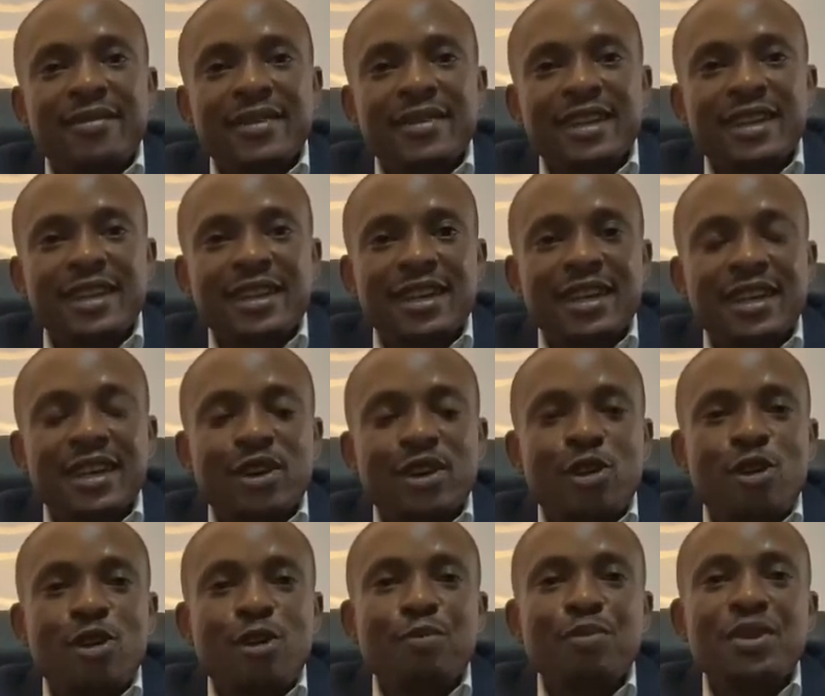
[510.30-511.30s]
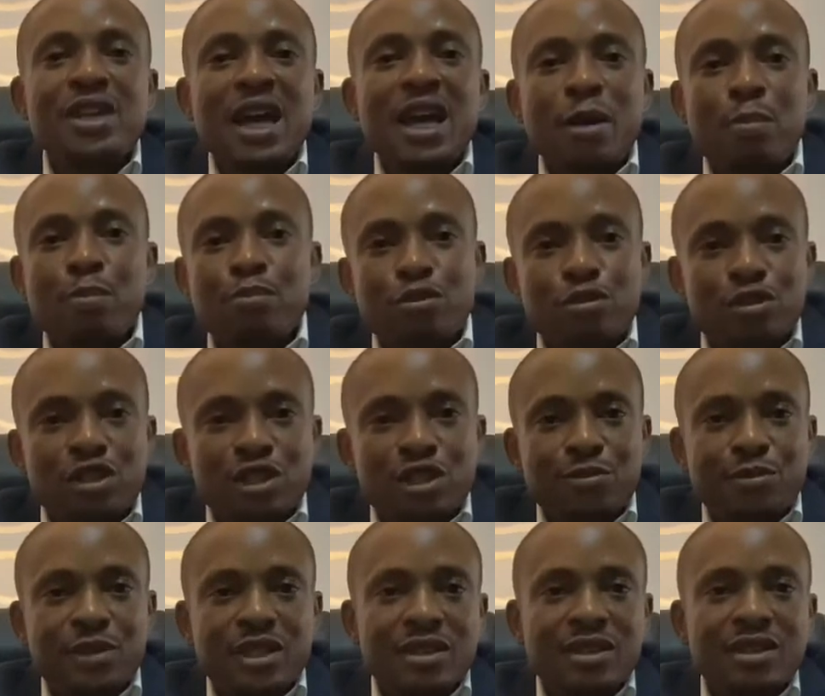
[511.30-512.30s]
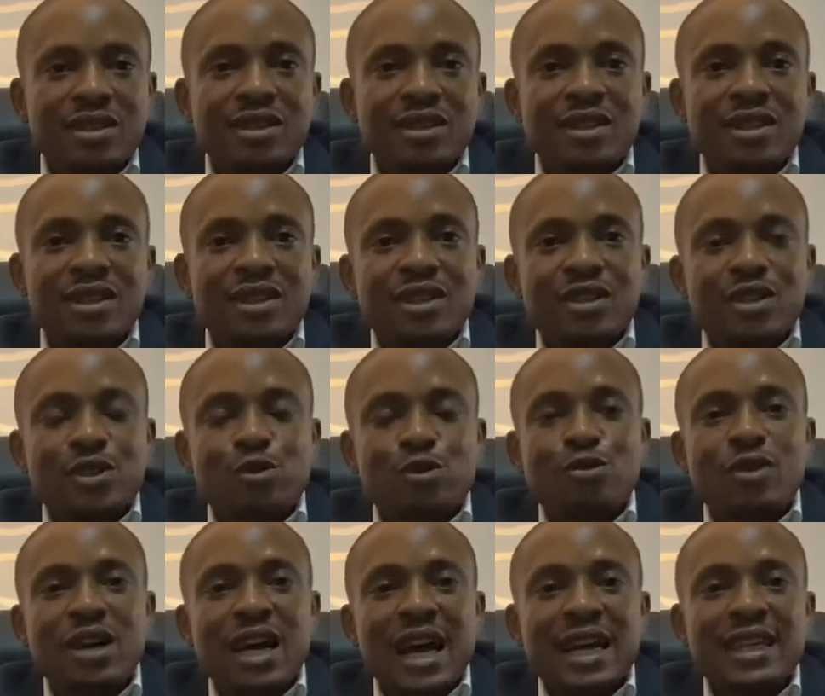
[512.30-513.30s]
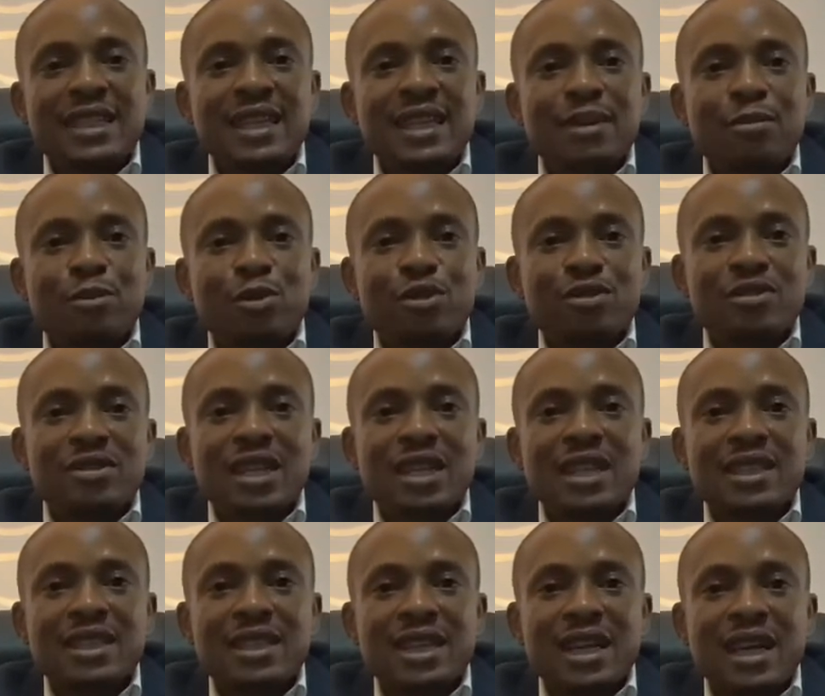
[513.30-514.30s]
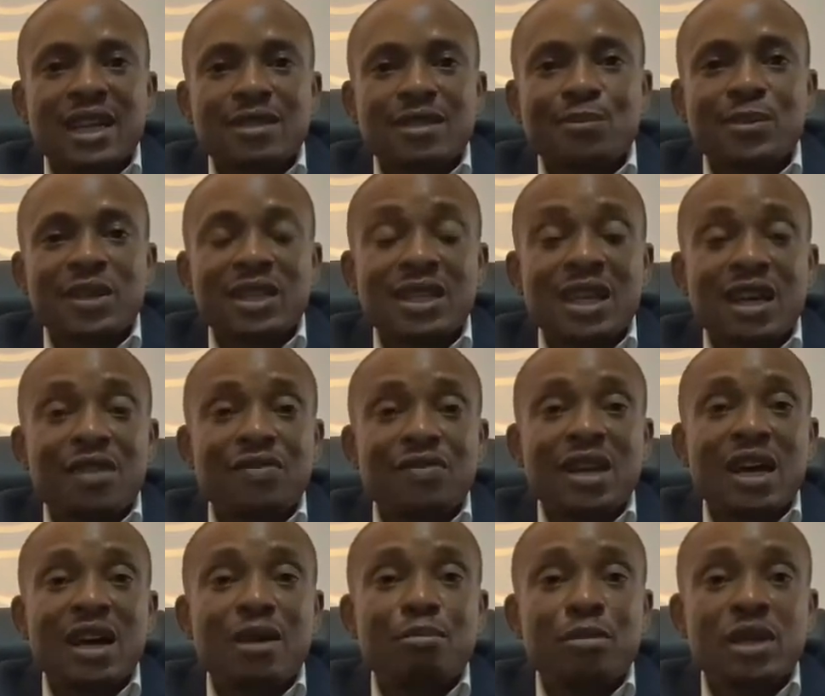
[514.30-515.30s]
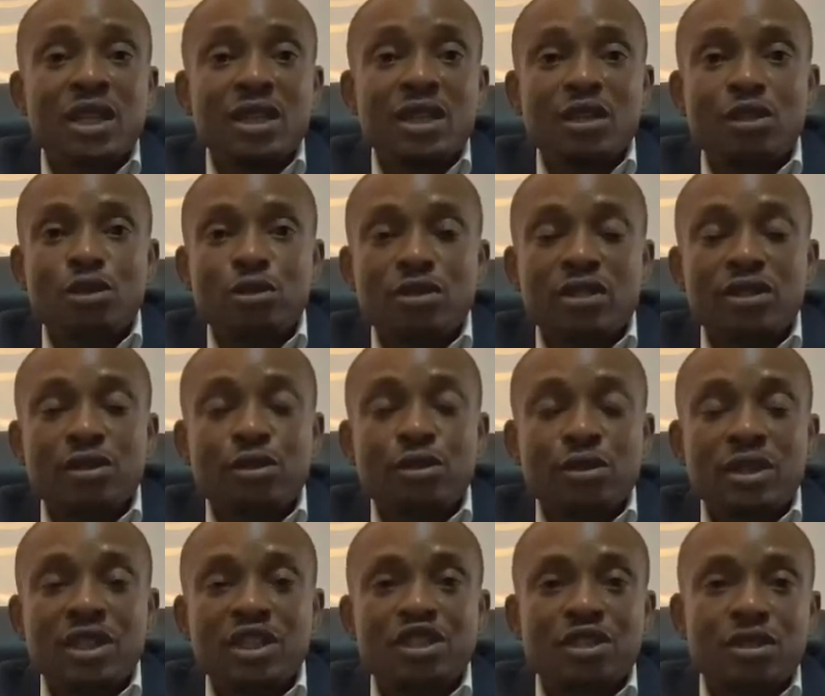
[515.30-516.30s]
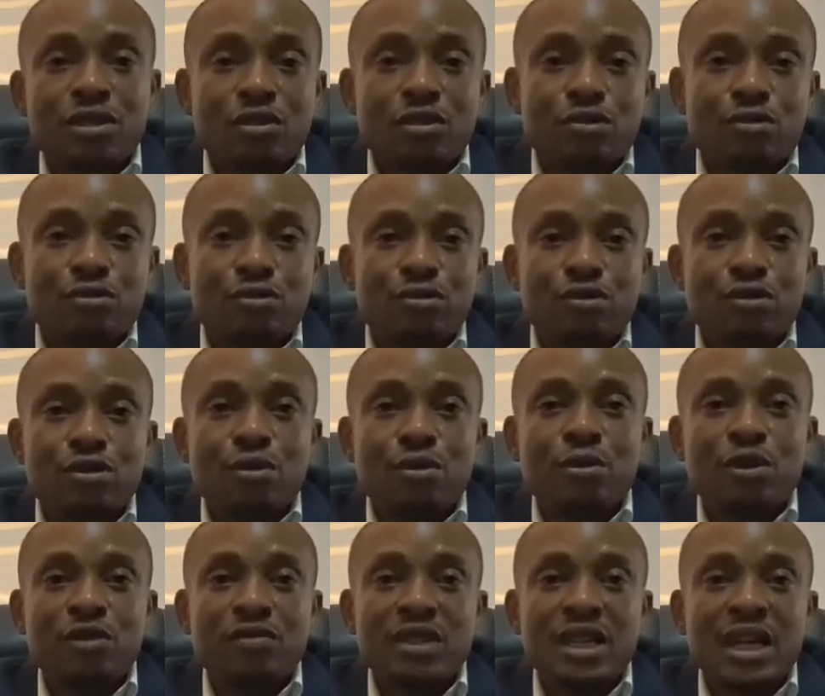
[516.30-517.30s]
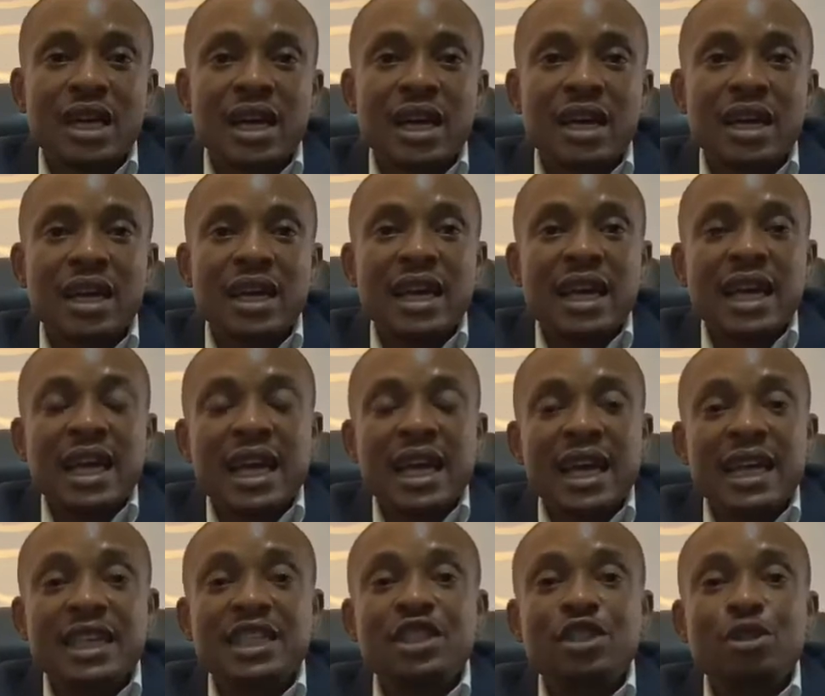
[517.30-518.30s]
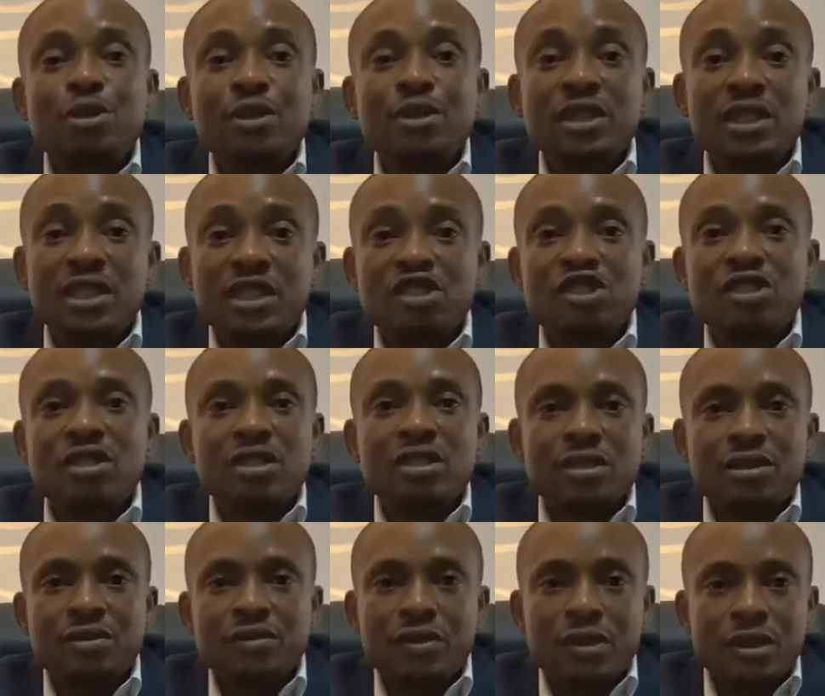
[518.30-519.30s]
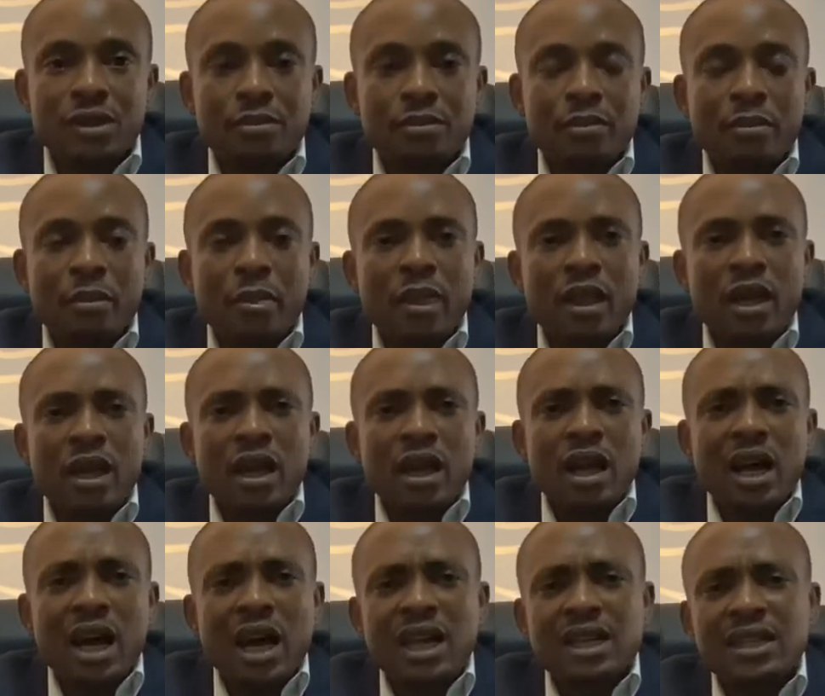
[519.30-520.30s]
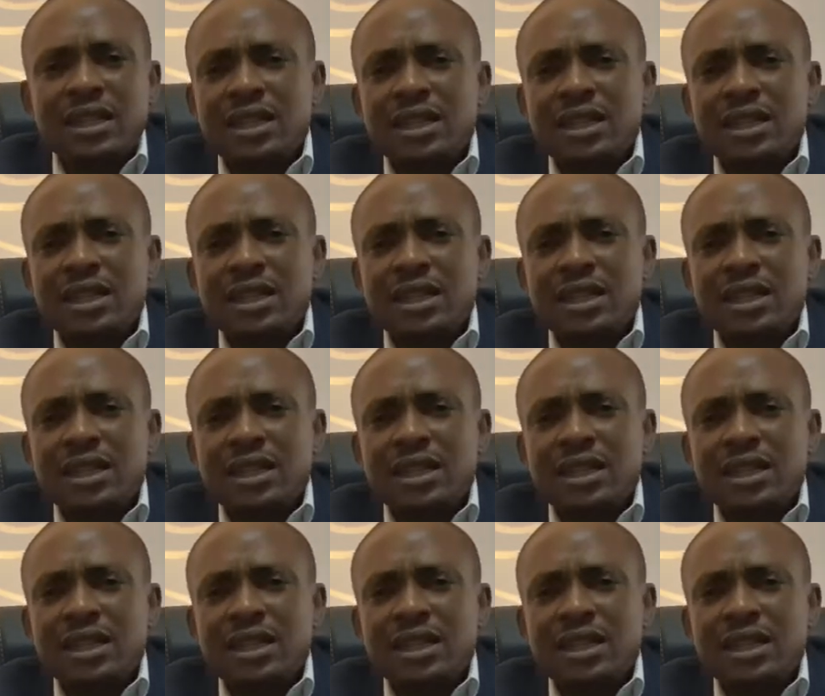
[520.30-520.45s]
the company approached me to guide them on certain aspects after I made a donation to some of their NGO initiatives. And,